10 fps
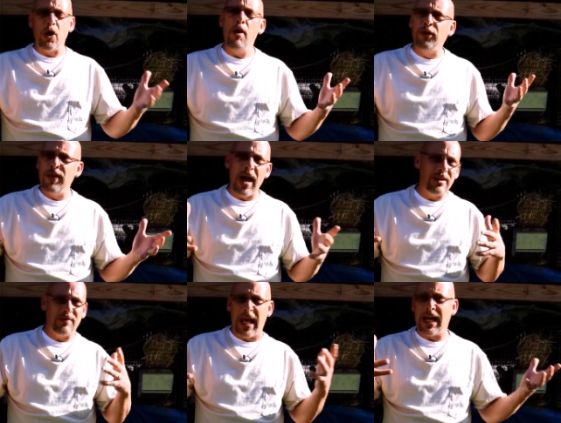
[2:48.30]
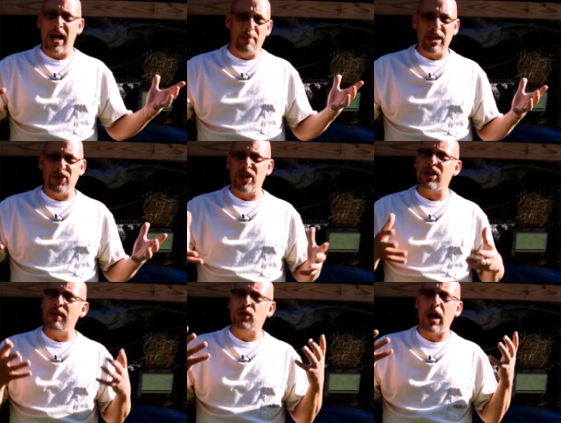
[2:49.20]
Well, so hopefully that kind of
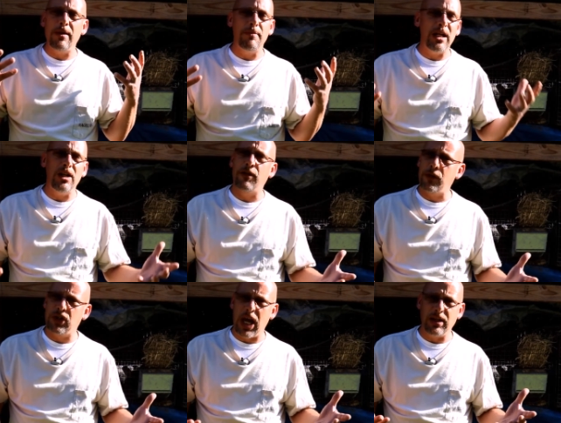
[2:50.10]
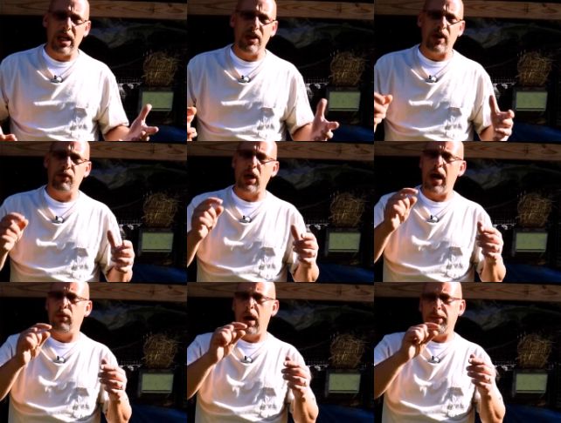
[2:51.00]
makes sense. I've tried many different techniques.
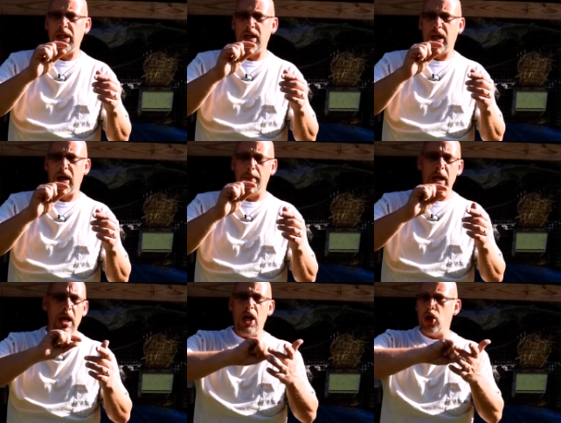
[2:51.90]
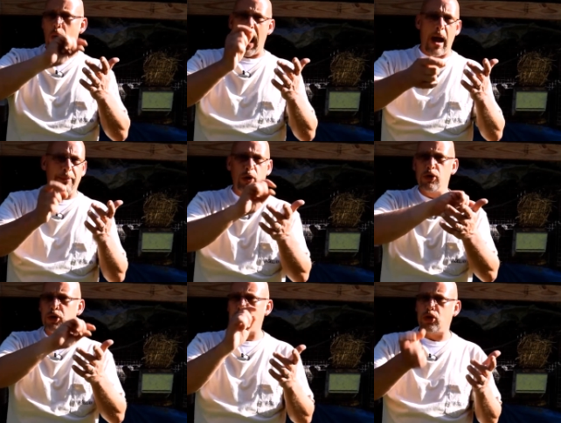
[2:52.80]
I've tried rubbing
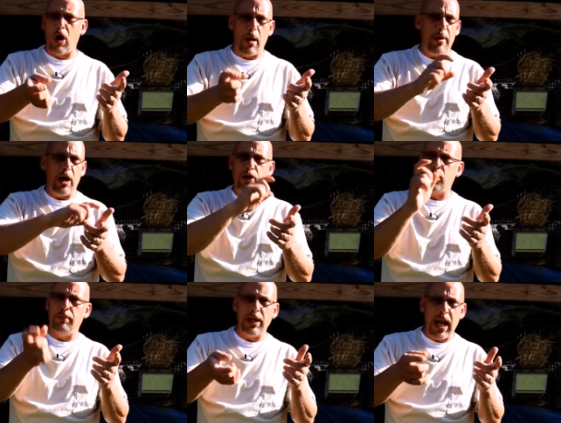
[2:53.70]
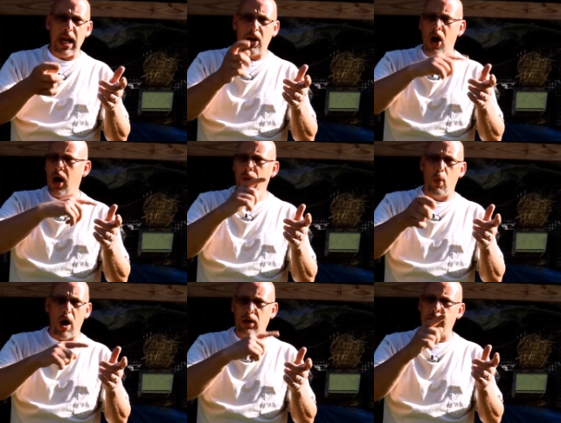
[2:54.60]
apples or strawberries or banana
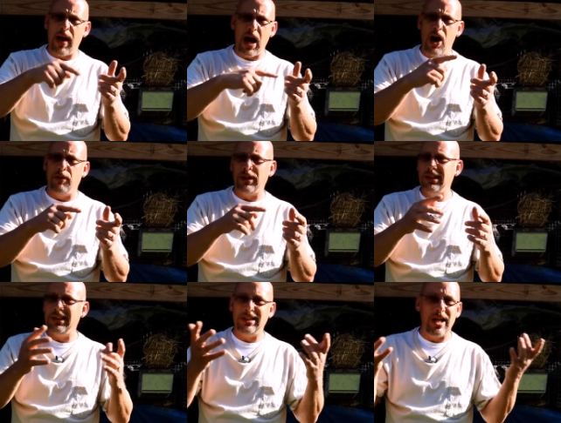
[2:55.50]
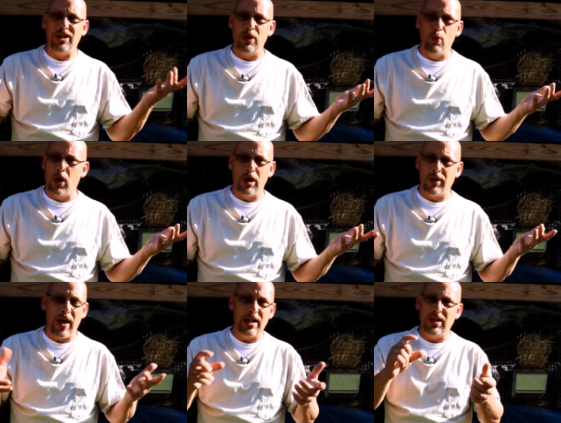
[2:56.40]
on the water valve, and it didn't
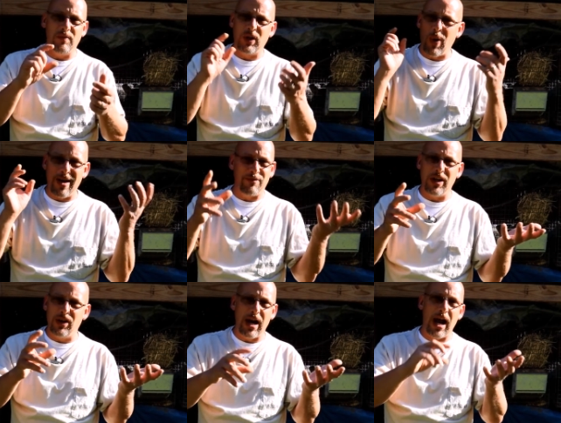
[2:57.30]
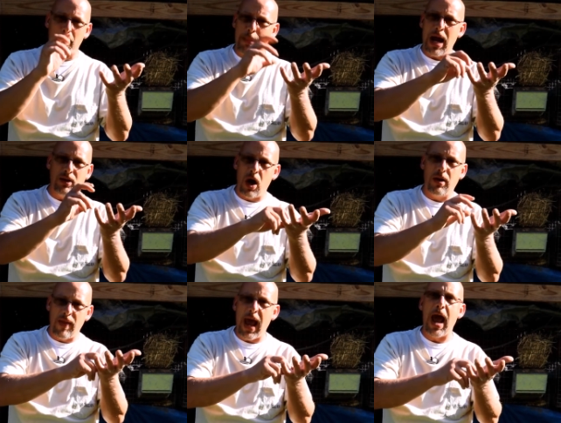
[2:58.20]
work. They didn't quite figure out
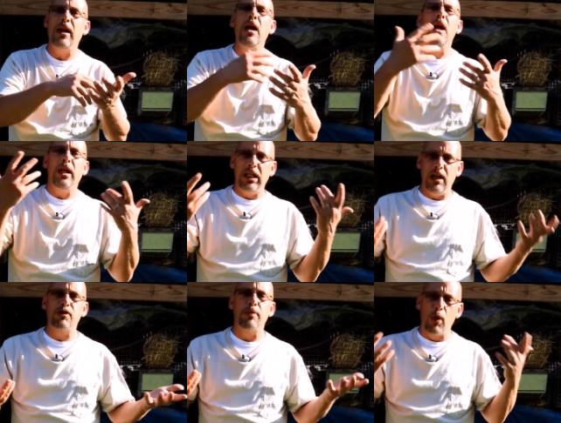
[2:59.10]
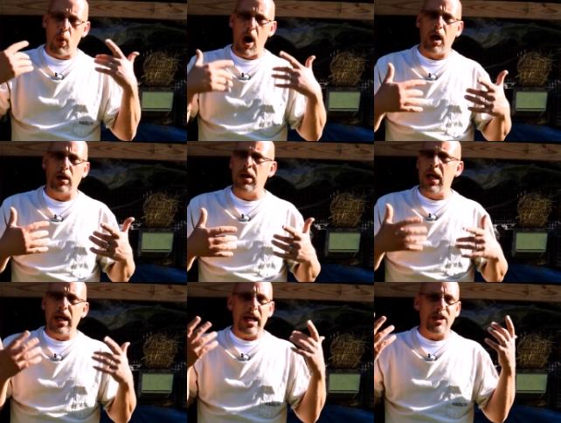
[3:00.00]
biting onto that gives them the
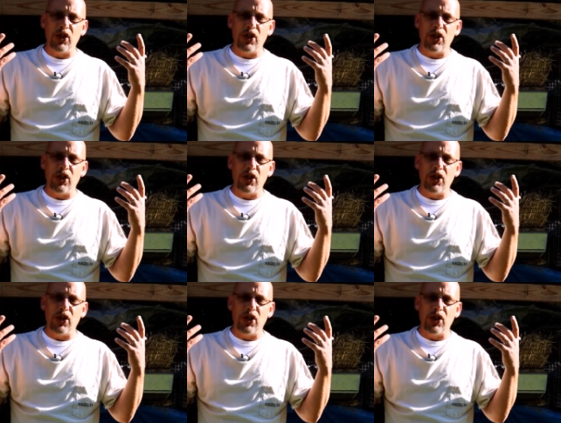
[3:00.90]
water.